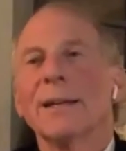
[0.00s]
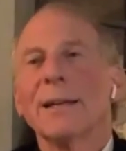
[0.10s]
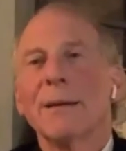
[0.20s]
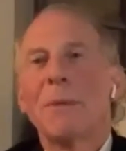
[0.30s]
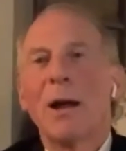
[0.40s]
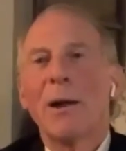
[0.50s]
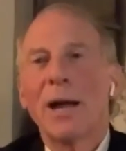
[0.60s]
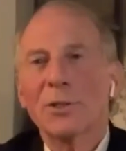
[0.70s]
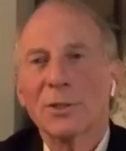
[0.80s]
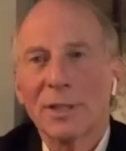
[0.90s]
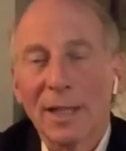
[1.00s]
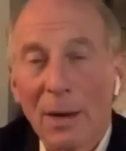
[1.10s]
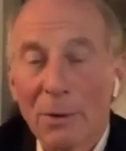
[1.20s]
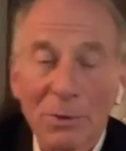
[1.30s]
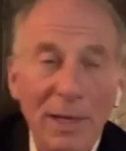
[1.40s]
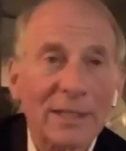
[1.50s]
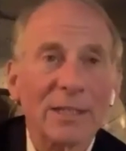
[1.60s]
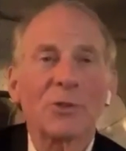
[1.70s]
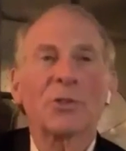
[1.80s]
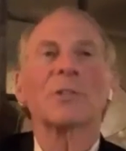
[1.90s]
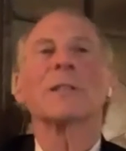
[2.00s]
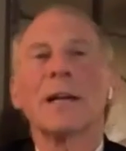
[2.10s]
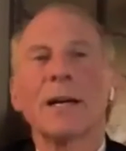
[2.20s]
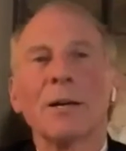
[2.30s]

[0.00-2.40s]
And my reaction to that was, well, that's interesting.